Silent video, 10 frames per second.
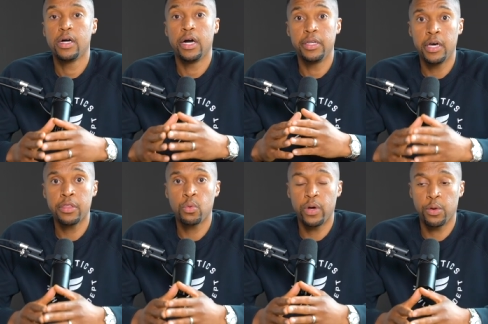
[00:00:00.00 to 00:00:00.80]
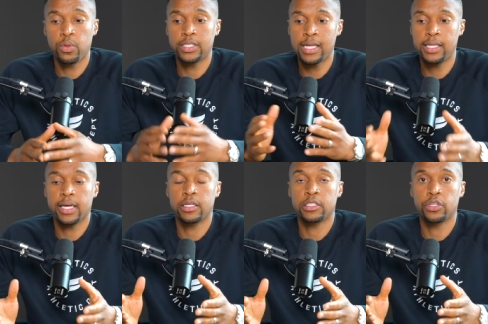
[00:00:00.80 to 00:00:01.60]
Another way, which I
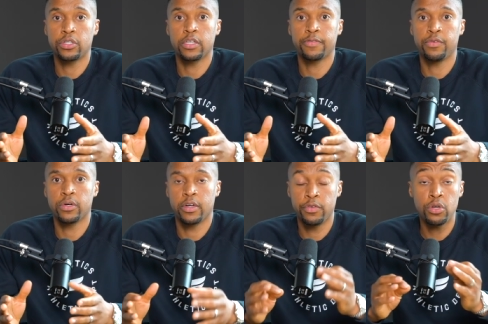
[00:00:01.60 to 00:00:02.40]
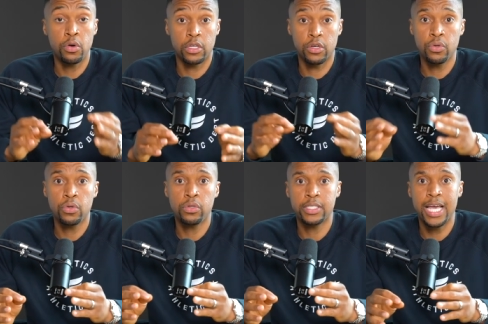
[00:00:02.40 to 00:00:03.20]
like searching for, if you go into
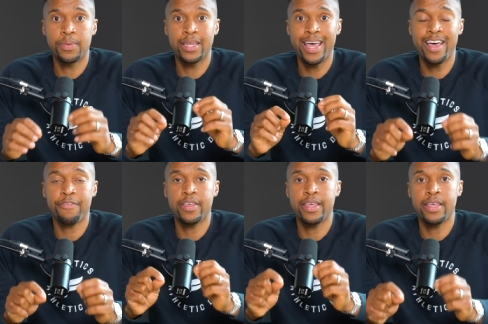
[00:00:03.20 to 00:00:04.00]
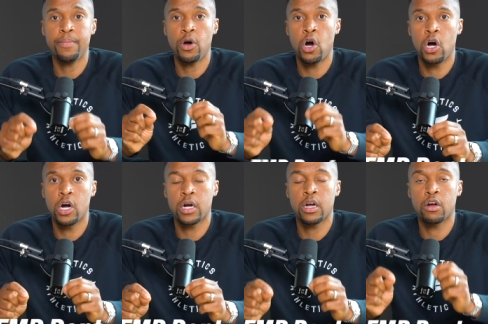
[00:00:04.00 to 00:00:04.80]
Google, type in FMR